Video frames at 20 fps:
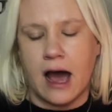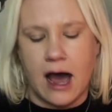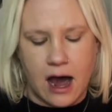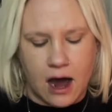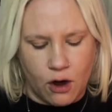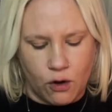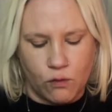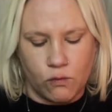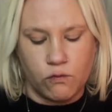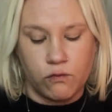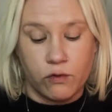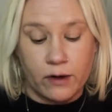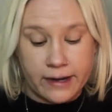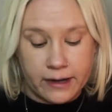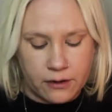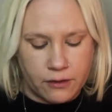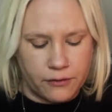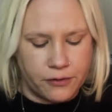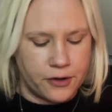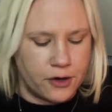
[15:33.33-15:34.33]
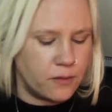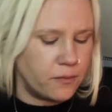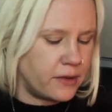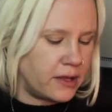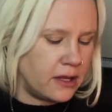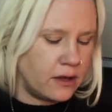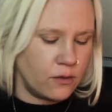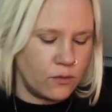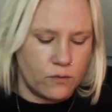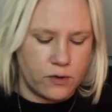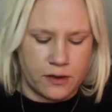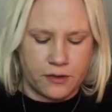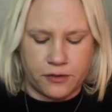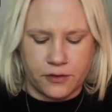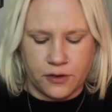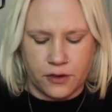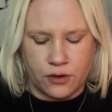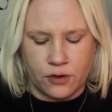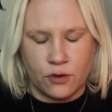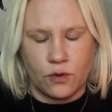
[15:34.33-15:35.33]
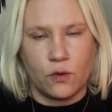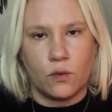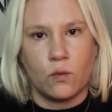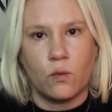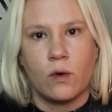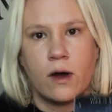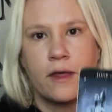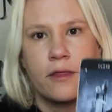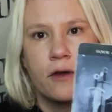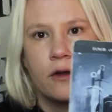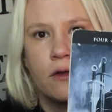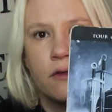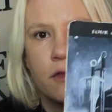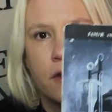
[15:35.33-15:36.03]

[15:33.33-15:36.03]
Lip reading: how real they're being with you, whether